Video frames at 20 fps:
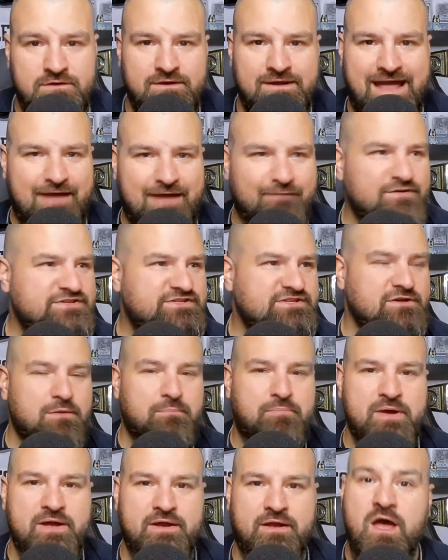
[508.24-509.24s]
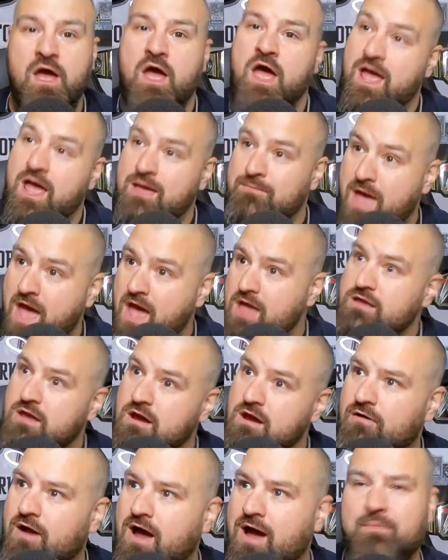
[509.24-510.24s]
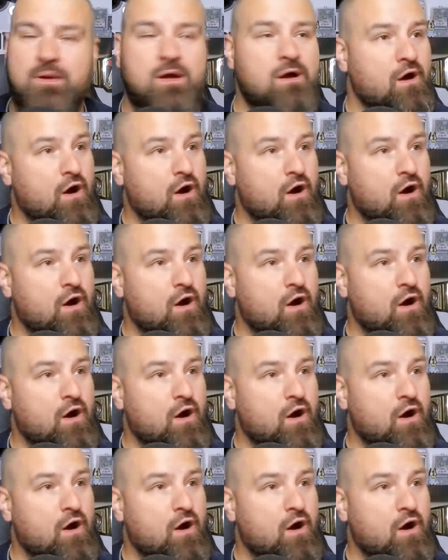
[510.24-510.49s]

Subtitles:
Every single pick. Hey, Matt, you're up.